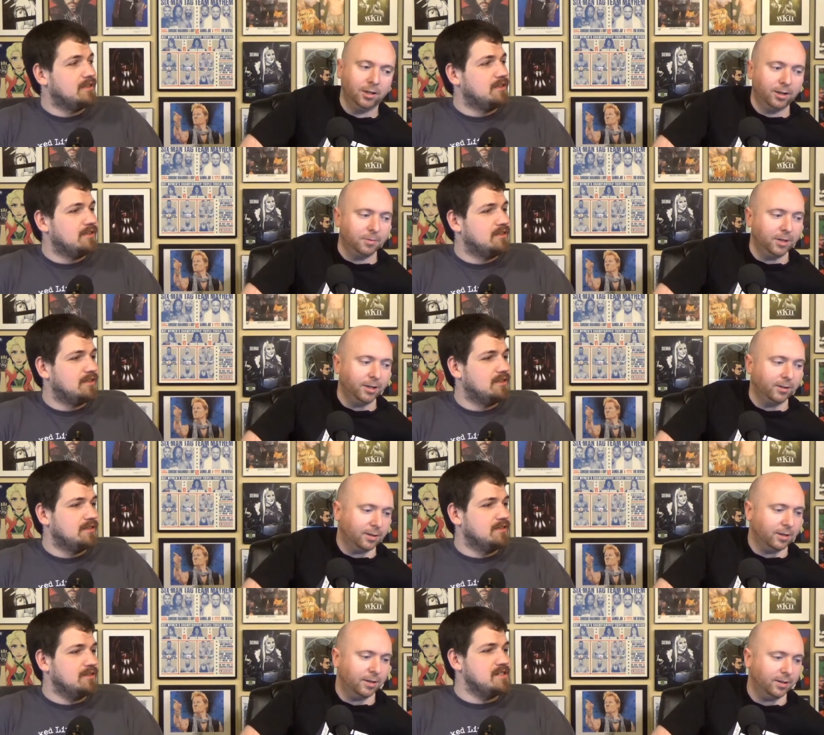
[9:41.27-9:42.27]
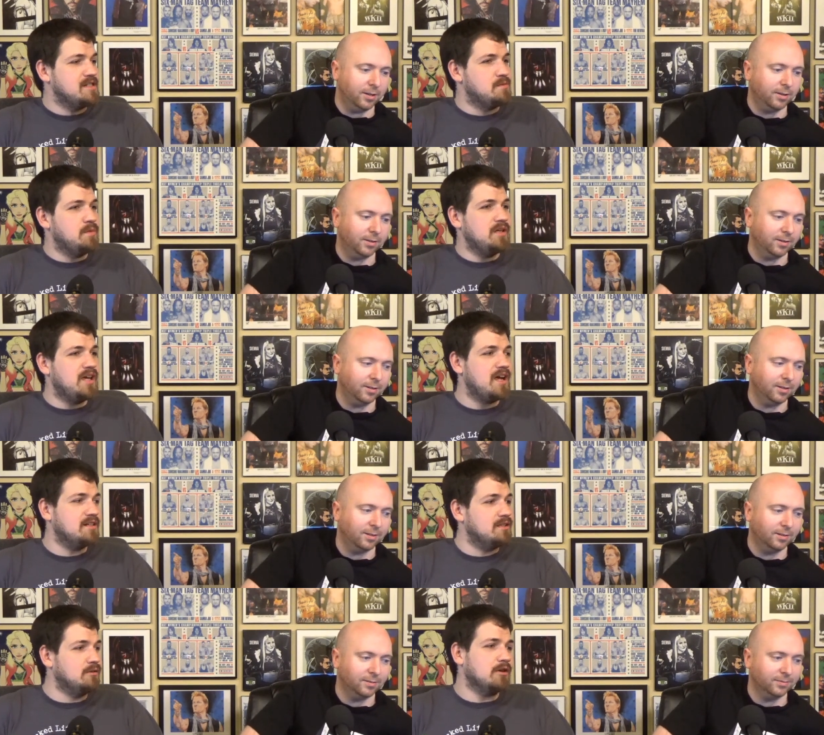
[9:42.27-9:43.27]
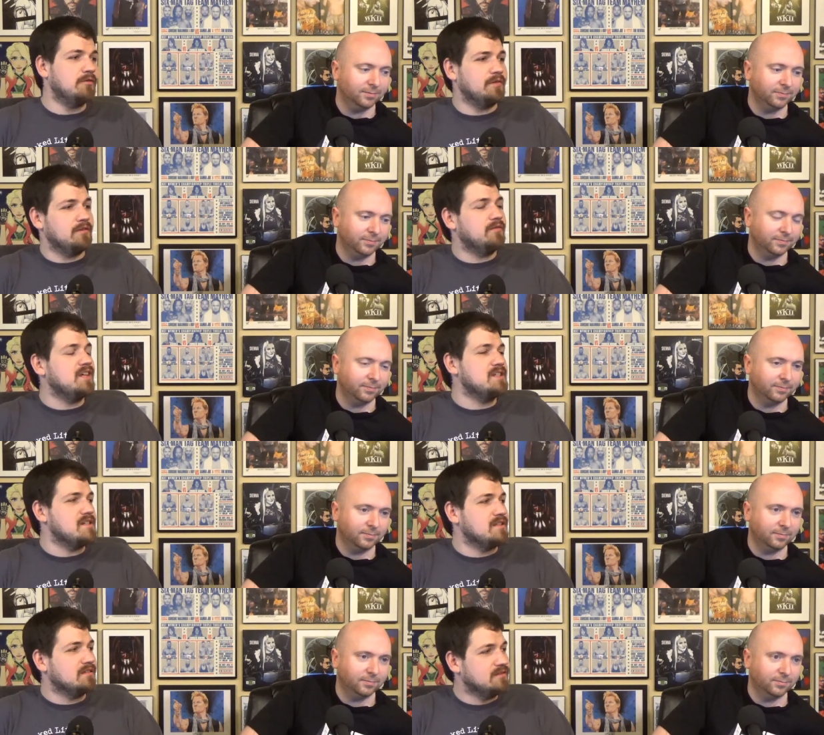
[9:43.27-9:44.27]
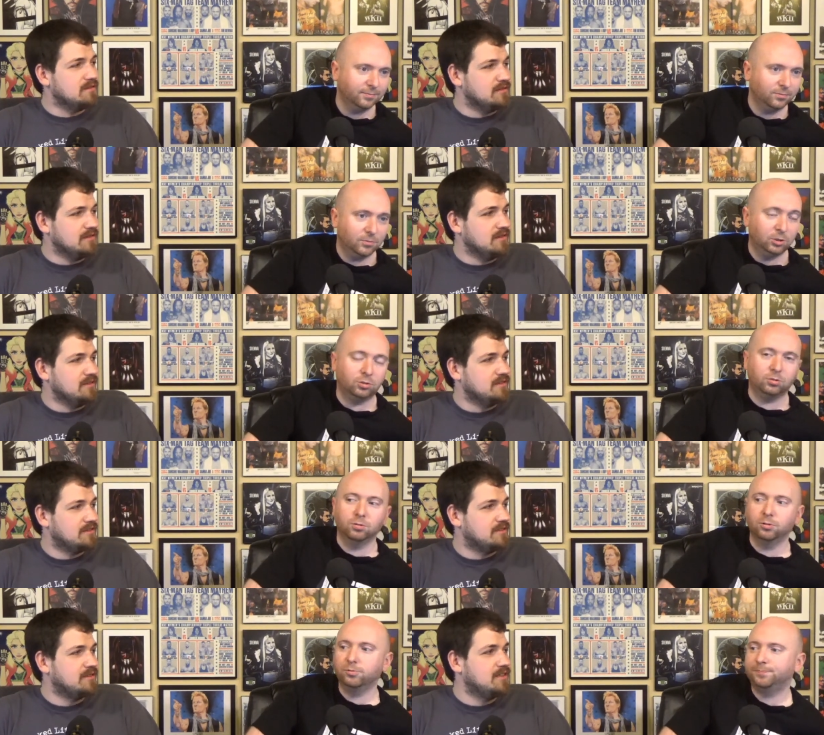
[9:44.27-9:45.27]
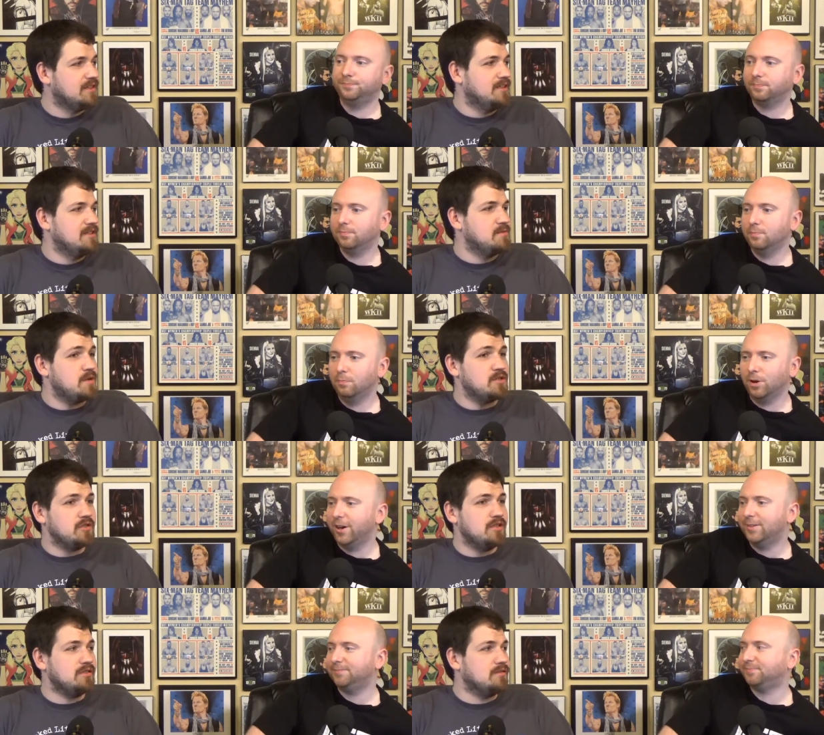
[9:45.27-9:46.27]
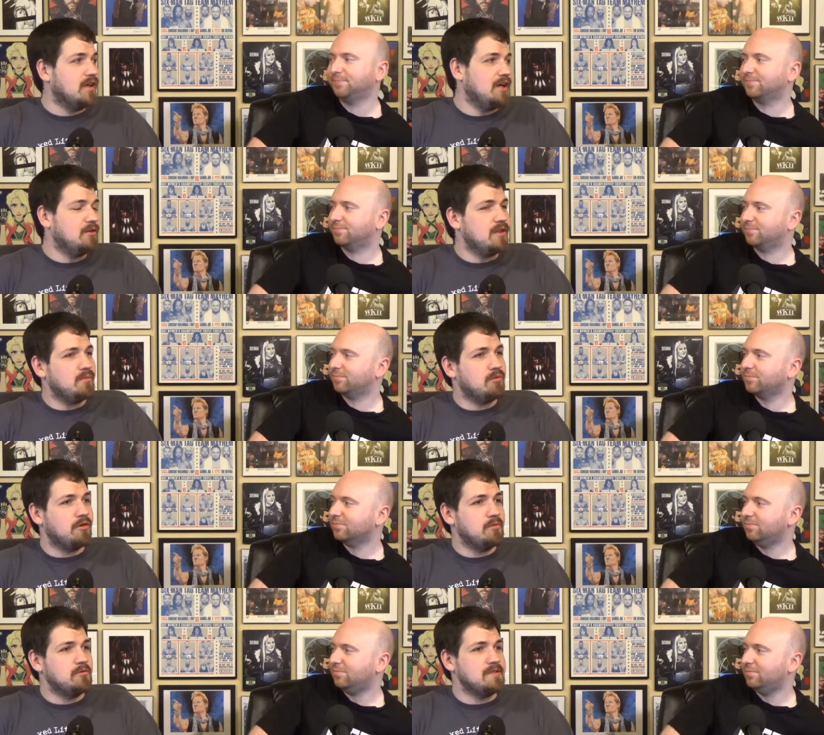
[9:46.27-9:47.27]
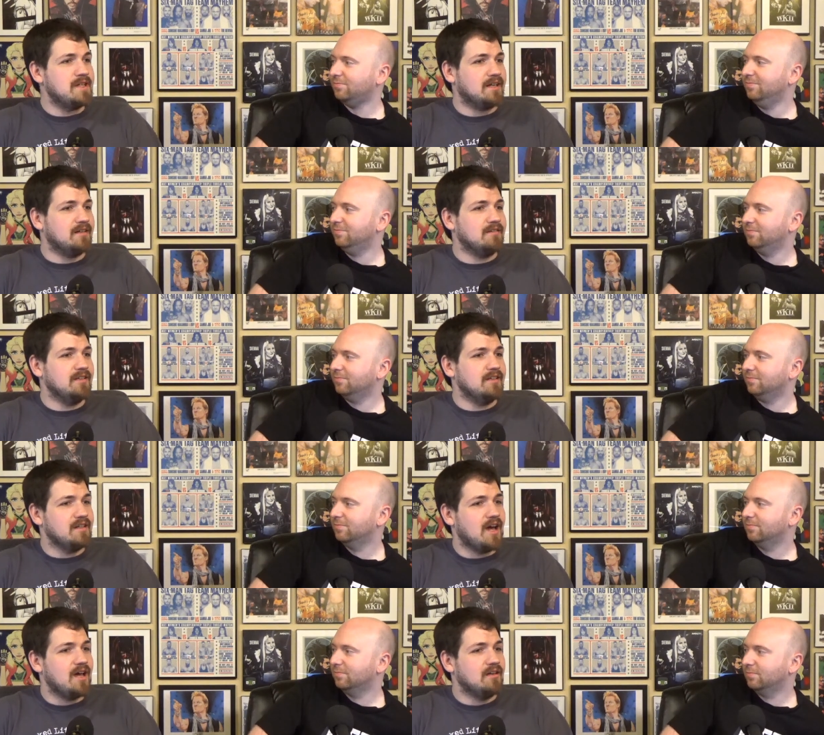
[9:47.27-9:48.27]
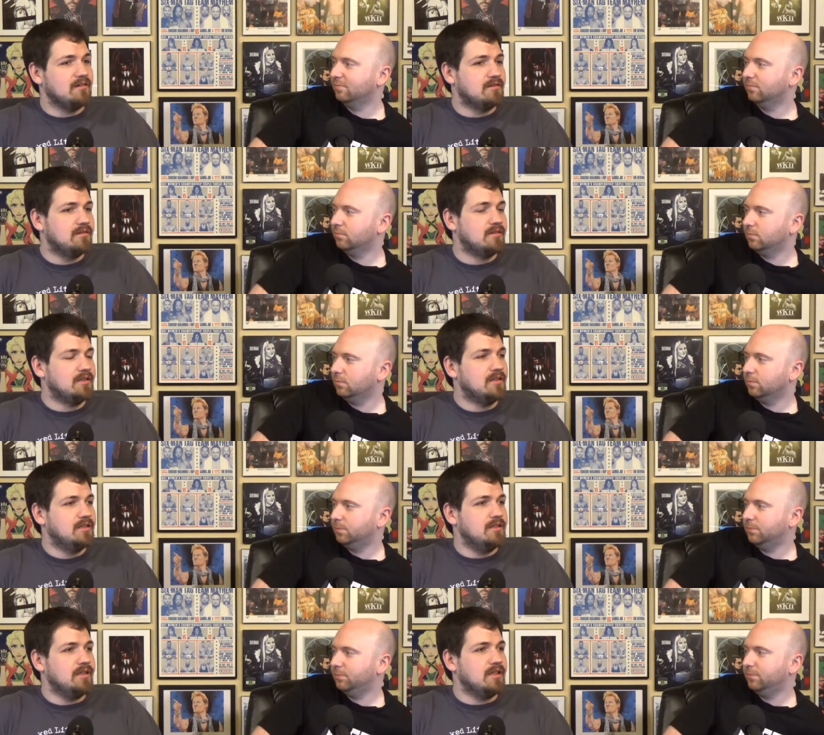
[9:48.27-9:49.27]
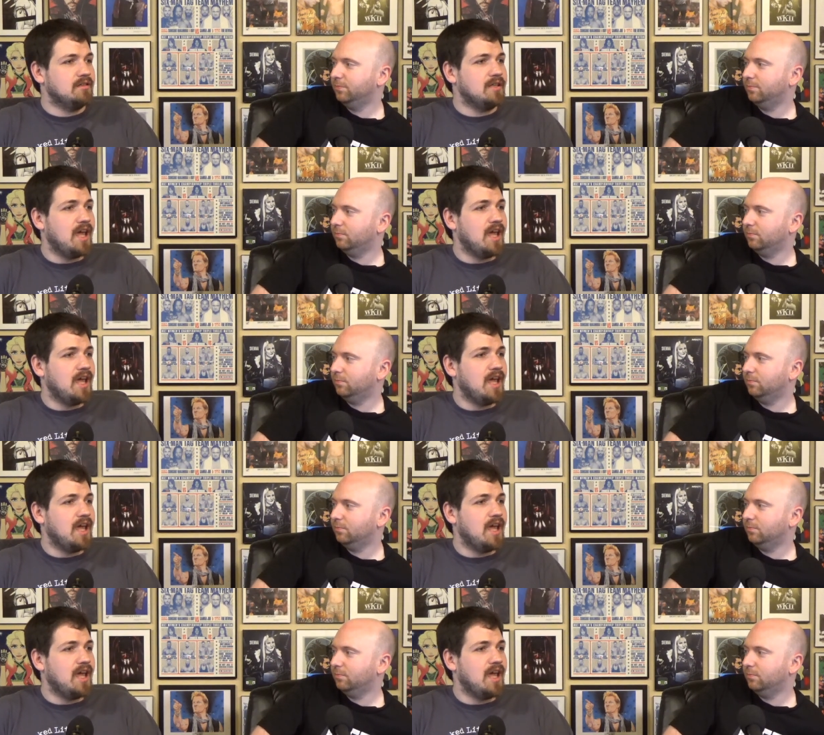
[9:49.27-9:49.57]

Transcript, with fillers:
Speaker 1: i mean because he's been acting awfully facey it's true especially but, i know that promo is technically not like